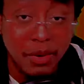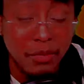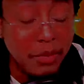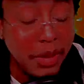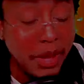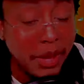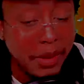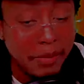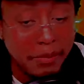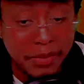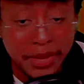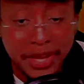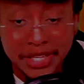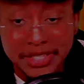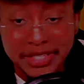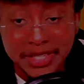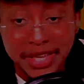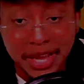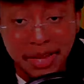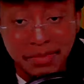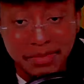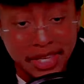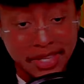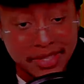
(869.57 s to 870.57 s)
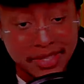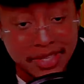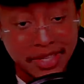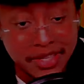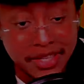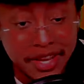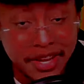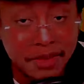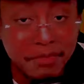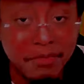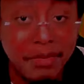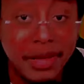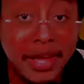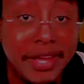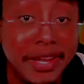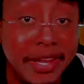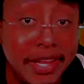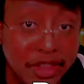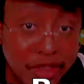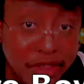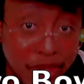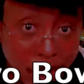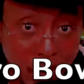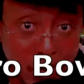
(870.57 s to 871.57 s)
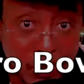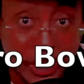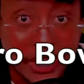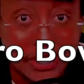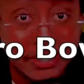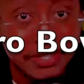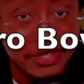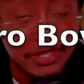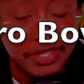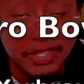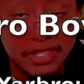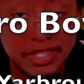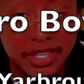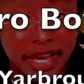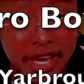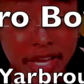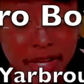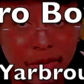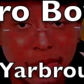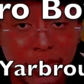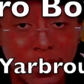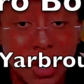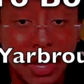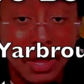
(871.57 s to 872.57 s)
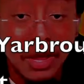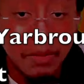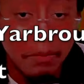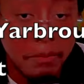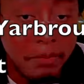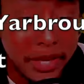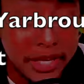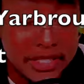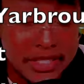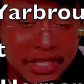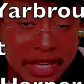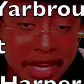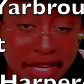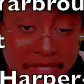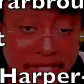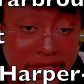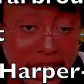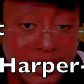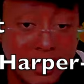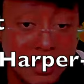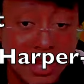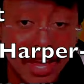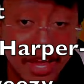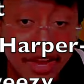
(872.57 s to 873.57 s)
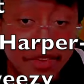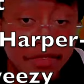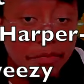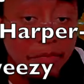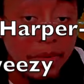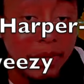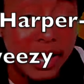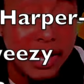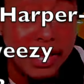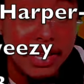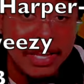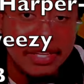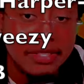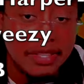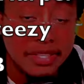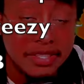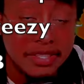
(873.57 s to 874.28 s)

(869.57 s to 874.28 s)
man. Big time. Shouts out to everybody that donates to the channel. Big shouts out to everybody that's a